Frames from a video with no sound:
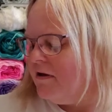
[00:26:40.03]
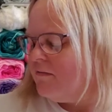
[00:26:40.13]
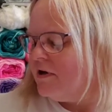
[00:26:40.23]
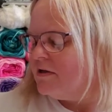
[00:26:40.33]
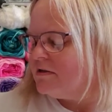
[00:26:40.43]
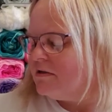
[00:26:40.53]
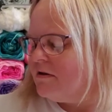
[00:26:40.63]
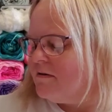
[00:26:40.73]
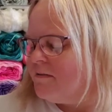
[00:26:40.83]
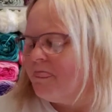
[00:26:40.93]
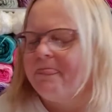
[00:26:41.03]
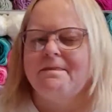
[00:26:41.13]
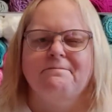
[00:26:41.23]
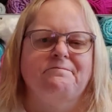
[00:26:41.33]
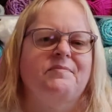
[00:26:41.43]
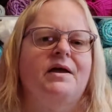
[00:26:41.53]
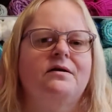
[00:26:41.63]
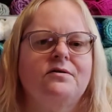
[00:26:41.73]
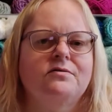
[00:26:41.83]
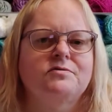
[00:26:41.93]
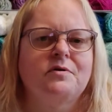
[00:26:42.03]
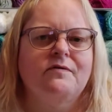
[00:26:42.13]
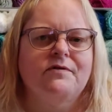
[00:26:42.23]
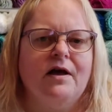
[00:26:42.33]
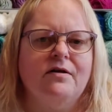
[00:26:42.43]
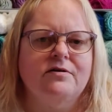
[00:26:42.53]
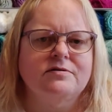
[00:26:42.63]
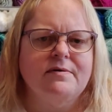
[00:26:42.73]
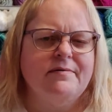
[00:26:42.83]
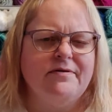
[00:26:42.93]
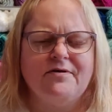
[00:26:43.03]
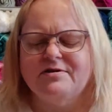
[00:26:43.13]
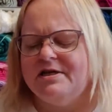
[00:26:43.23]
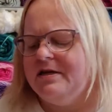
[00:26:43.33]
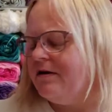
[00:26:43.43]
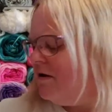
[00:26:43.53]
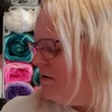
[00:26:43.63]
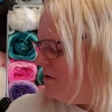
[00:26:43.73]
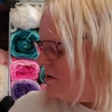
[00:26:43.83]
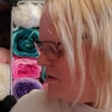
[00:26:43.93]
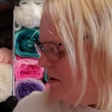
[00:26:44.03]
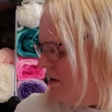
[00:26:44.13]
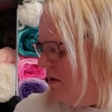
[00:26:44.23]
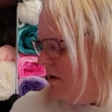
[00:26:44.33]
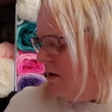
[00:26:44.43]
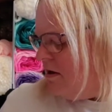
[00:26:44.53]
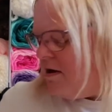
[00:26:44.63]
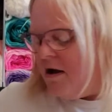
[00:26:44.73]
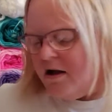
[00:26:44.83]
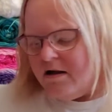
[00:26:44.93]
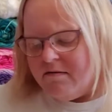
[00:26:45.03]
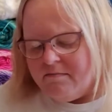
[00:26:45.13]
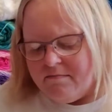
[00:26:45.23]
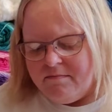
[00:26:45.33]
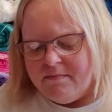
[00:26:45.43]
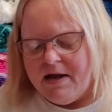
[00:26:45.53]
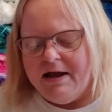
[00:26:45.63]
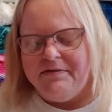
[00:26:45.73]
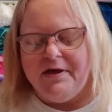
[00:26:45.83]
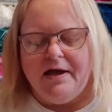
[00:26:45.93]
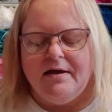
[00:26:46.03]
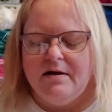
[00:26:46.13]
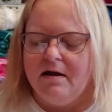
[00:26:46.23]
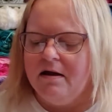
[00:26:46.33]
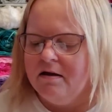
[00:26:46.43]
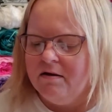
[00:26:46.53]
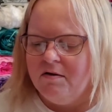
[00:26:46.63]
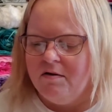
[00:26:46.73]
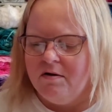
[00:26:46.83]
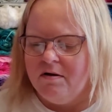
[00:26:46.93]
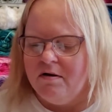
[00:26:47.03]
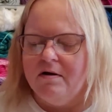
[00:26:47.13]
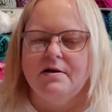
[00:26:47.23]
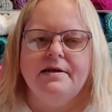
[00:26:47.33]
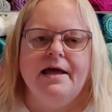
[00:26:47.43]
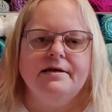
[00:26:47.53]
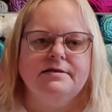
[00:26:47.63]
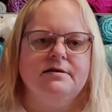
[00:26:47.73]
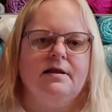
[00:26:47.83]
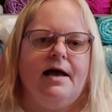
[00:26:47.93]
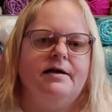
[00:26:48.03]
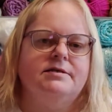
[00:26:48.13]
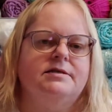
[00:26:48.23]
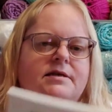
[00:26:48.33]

it was, I don't know, $12, maybe $13. And then next to last